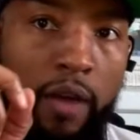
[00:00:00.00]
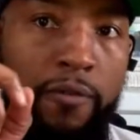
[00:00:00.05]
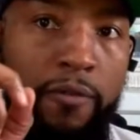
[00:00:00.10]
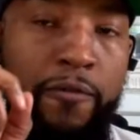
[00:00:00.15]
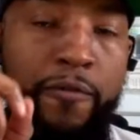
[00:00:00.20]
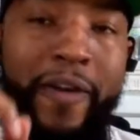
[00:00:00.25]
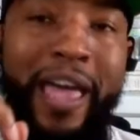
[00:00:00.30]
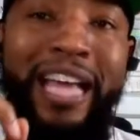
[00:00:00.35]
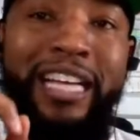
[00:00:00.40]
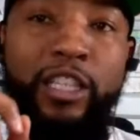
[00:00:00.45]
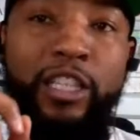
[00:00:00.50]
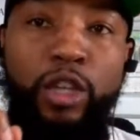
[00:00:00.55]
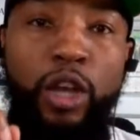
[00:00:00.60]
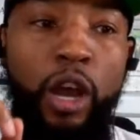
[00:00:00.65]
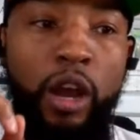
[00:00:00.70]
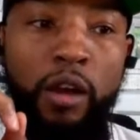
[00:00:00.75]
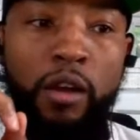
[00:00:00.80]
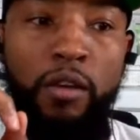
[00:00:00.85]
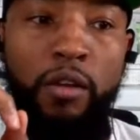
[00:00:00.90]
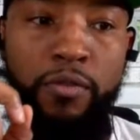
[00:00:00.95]

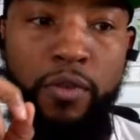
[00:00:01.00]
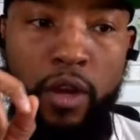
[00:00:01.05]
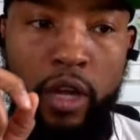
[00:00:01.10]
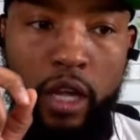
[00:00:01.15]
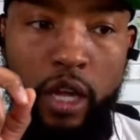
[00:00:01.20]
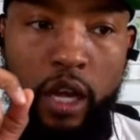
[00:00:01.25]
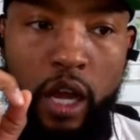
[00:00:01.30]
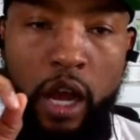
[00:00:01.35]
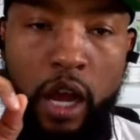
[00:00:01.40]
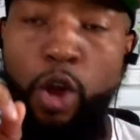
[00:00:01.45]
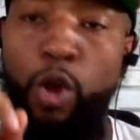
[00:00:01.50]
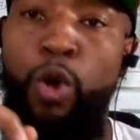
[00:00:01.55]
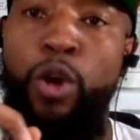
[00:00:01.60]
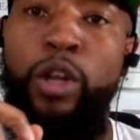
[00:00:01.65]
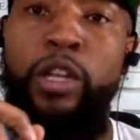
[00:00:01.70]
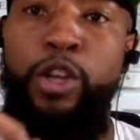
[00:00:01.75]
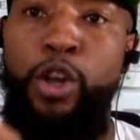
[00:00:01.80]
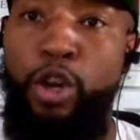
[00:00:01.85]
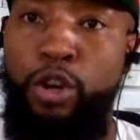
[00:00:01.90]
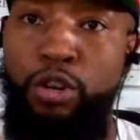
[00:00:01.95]
effects of
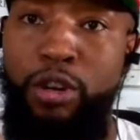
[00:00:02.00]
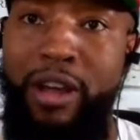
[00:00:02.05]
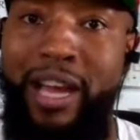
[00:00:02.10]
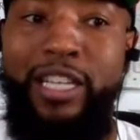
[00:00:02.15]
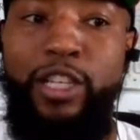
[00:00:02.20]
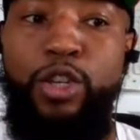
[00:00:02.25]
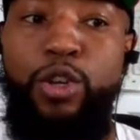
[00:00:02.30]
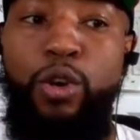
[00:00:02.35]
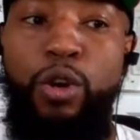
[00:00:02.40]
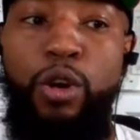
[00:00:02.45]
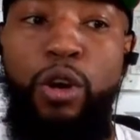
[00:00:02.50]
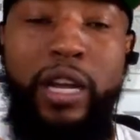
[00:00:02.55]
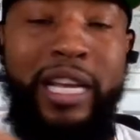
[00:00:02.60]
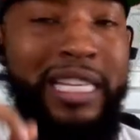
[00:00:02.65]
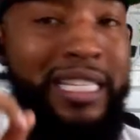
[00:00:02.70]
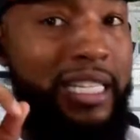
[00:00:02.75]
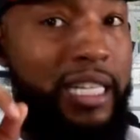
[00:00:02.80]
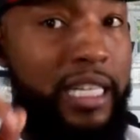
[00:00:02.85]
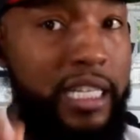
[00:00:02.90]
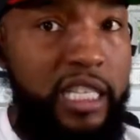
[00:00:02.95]
on your credit score
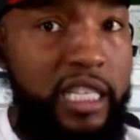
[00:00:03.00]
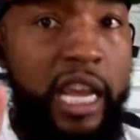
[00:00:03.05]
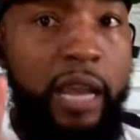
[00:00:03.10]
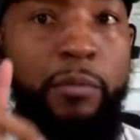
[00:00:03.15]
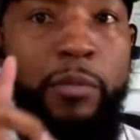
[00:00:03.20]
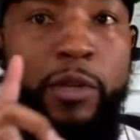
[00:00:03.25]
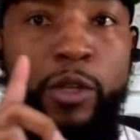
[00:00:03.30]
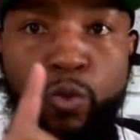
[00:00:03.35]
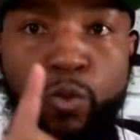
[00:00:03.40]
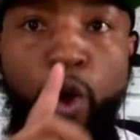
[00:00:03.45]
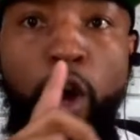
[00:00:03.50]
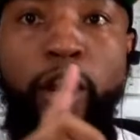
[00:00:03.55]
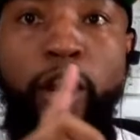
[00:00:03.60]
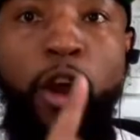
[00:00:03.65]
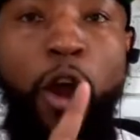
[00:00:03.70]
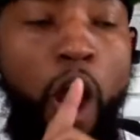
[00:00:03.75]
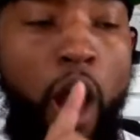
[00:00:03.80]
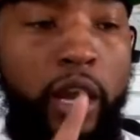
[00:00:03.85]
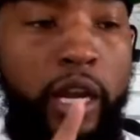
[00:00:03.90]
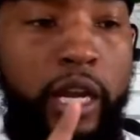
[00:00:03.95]
is the same as
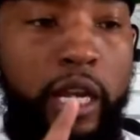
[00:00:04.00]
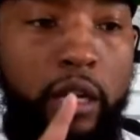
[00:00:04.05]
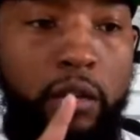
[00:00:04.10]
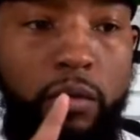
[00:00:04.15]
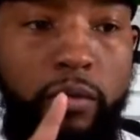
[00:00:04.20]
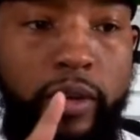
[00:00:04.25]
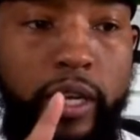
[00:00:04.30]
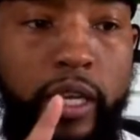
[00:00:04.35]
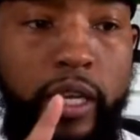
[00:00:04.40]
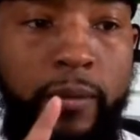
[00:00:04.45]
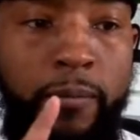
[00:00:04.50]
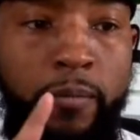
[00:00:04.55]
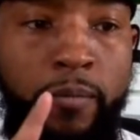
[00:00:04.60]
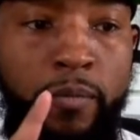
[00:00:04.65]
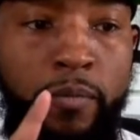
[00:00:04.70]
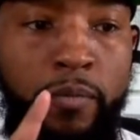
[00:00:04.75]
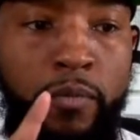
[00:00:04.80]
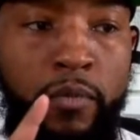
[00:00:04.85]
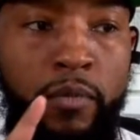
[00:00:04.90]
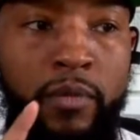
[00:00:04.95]
one hard inquiry.
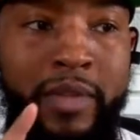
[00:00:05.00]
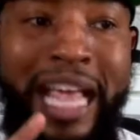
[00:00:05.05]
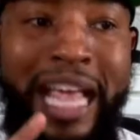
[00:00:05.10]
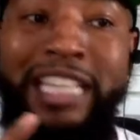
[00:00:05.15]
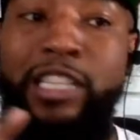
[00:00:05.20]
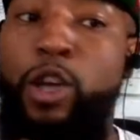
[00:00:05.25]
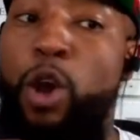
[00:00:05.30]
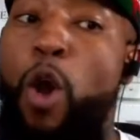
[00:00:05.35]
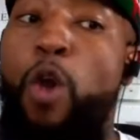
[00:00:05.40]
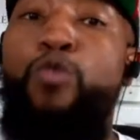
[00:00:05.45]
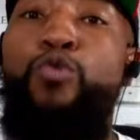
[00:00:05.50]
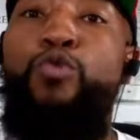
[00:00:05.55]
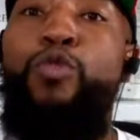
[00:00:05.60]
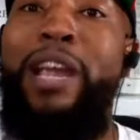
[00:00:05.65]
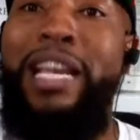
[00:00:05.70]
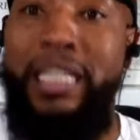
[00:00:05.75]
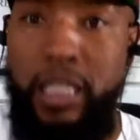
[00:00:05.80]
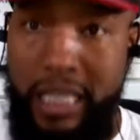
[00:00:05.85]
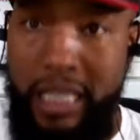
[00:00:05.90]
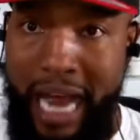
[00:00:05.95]
That's called
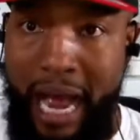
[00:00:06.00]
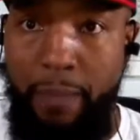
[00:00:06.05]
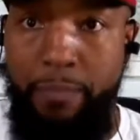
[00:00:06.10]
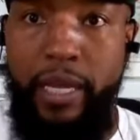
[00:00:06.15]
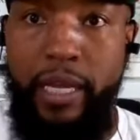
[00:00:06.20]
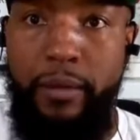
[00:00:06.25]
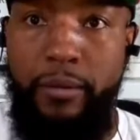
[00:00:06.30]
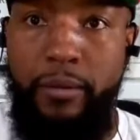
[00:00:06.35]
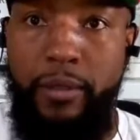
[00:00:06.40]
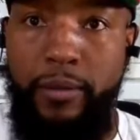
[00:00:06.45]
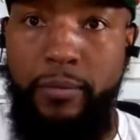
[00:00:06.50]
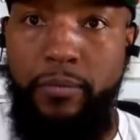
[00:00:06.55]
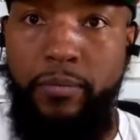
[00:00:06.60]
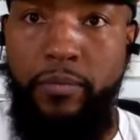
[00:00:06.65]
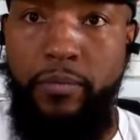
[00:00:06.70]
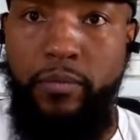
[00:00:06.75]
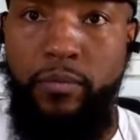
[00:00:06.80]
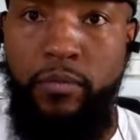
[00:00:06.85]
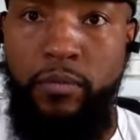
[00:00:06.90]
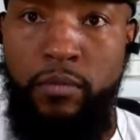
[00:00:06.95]
rate shopping.
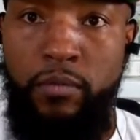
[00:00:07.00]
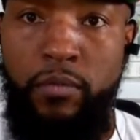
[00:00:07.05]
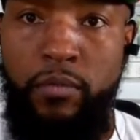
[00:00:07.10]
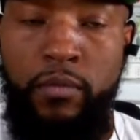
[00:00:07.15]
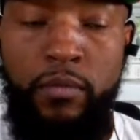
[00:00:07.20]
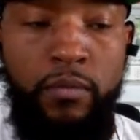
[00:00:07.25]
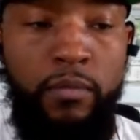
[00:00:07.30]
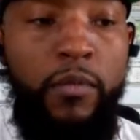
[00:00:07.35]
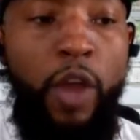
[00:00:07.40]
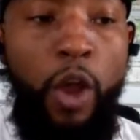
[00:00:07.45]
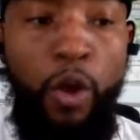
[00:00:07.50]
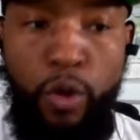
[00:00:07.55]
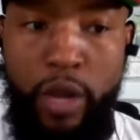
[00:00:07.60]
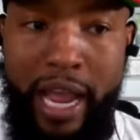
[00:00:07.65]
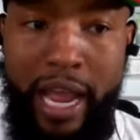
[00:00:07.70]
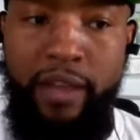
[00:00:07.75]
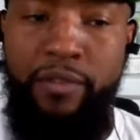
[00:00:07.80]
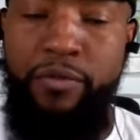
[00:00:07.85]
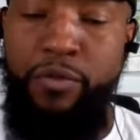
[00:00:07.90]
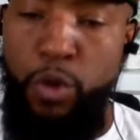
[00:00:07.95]

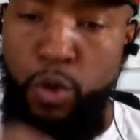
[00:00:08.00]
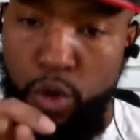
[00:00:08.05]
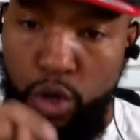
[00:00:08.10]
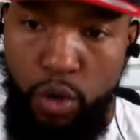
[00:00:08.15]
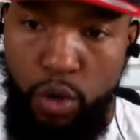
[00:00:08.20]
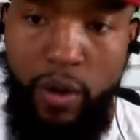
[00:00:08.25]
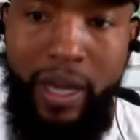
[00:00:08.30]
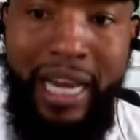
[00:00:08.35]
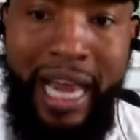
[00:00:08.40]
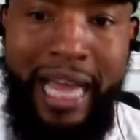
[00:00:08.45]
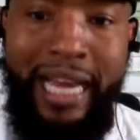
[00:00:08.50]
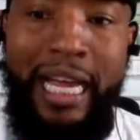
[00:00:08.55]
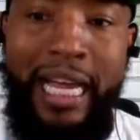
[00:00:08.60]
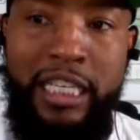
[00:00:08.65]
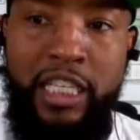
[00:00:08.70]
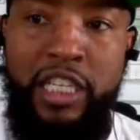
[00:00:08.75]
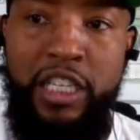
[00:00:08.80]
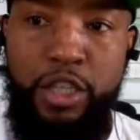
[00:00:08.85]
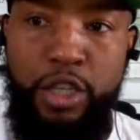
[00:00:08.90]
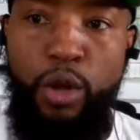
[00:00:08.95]
Okay? If you do it like
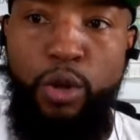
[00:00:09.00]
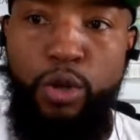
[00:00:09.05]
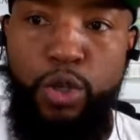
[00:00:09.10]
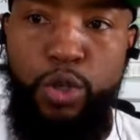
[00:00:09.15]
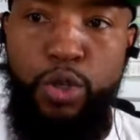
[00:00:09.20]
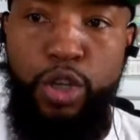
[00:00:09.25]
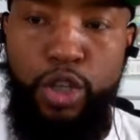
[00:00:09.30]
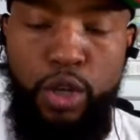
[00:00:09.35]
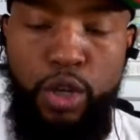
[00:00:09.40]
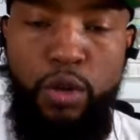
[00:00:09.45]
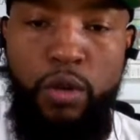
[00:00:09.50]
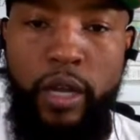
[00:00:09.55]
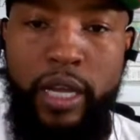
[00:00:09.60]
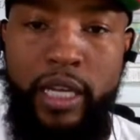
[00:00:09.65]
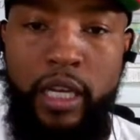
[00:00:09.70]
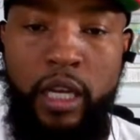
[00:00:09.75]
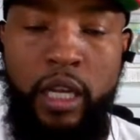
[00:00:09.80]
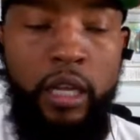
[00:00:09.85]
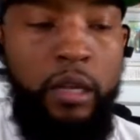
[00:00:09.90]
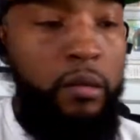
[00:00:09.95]
I just told you to do
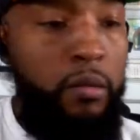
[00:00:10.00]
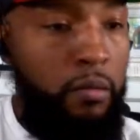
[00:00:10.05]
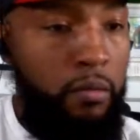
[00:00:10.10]
it,